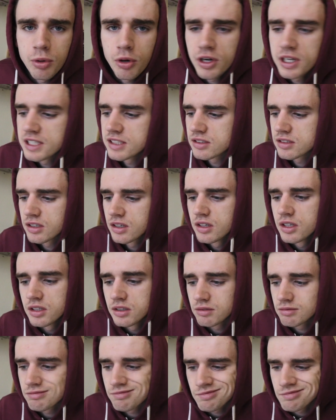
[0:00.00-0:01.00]
points.
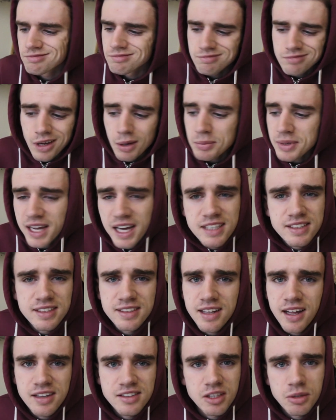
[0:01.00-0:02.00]
I'm
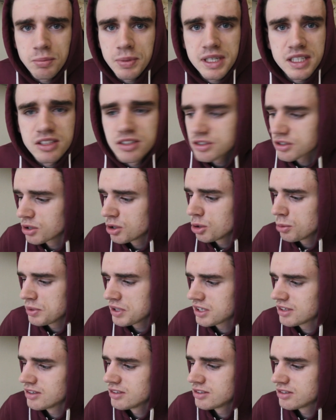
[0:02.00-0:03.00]
guessing that's a big score
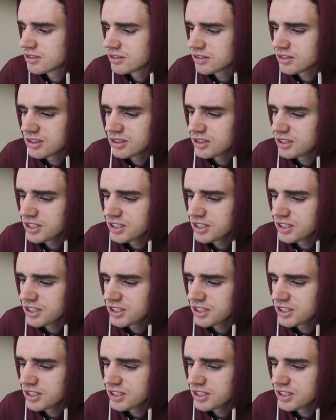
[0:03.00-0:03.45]
because